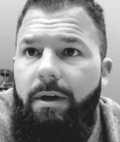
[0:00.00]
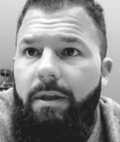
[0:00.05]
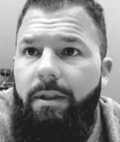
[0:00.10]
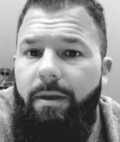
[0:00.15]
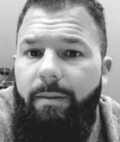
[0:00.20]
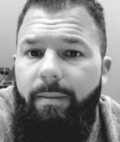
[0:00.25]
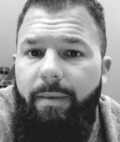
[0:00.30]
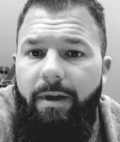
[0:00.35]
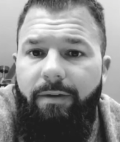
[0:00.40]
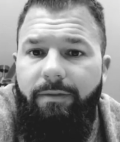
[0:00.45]

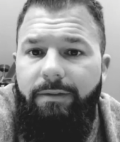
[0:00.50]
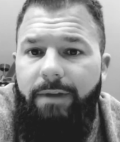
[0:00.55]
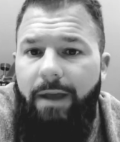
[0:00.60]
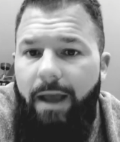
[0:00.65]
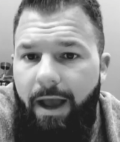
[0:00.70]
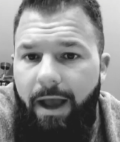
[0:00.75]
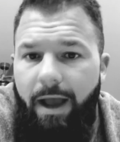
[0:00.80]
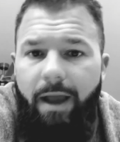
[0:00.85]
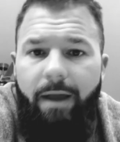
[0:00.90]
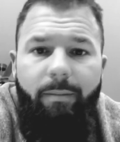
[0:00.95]
the amount of
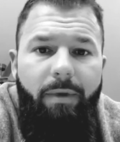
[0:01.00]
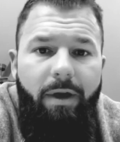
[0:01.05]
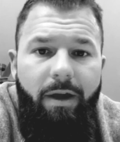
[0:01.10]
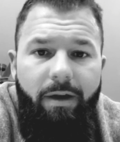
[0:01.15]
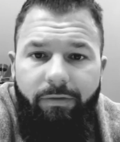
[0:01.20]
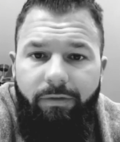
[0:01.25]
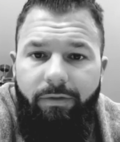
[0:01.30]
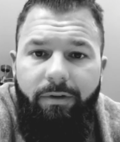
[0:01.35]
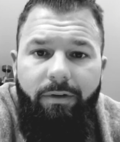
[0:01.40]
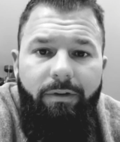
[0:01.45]
time,
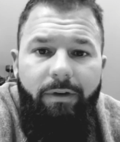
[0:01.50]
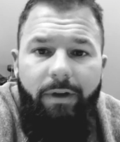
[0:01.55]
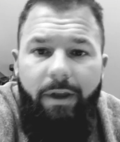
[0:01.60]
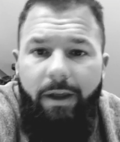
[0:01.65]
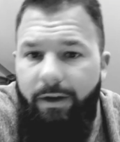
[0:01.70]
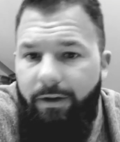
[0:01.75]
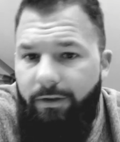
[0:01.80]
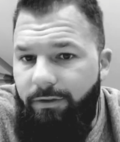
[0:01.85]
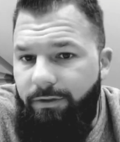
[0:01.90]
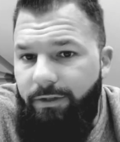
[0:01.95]
effort,
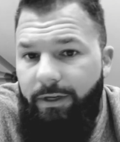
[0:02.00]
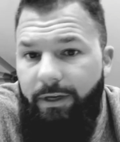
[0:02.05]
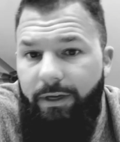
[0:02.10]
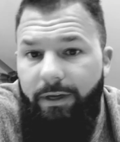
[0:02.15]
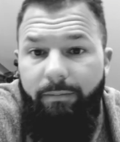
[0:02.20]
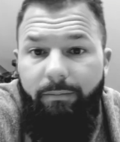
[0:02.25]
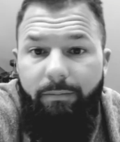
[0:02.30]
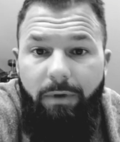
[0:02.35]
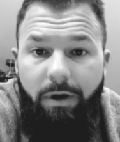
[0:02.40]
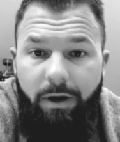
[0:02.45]
energy,
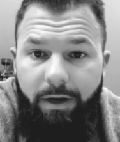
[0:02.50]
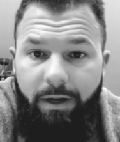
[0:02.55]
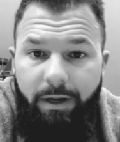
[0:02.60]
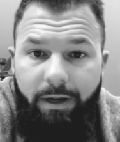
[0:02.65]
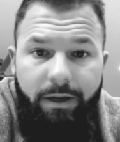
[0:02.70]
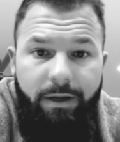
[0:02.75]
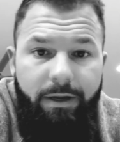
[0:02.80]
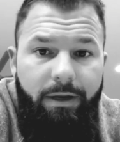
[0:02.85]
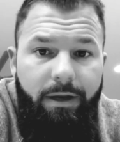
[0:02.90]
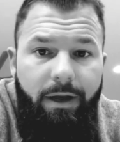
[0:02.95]
and
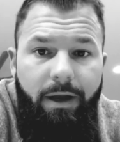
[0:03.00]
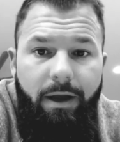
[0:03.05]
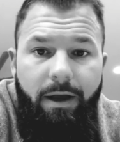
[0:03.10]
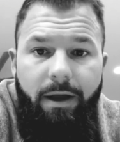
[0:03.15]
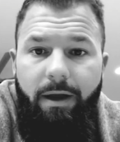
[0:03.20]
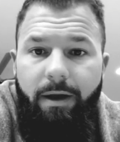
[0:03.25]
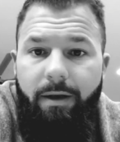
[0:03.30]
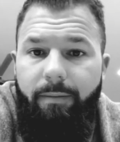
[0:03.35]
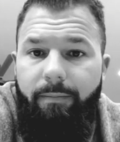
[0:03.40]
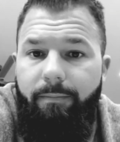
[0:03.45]
money.
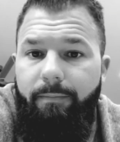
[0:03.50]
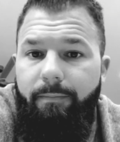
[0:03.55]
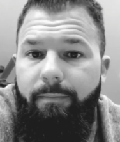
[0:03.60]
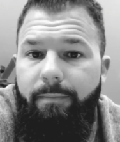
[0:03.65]
Um,